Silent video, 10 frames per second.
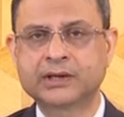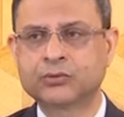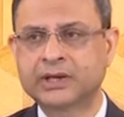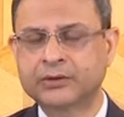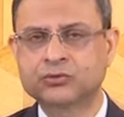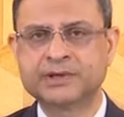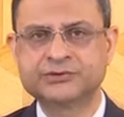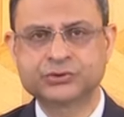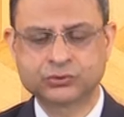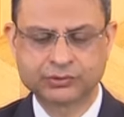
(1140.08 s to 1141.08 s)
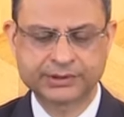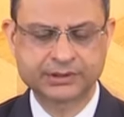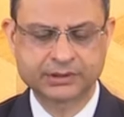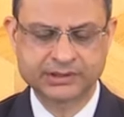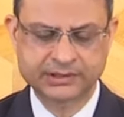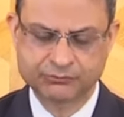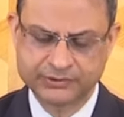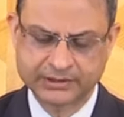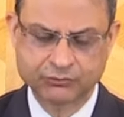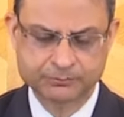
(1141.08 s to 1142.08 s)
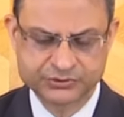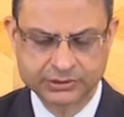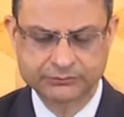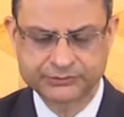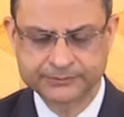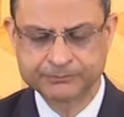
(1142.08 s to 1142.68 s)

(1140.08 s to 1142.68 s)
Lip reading: I would like to mention over here that we have observed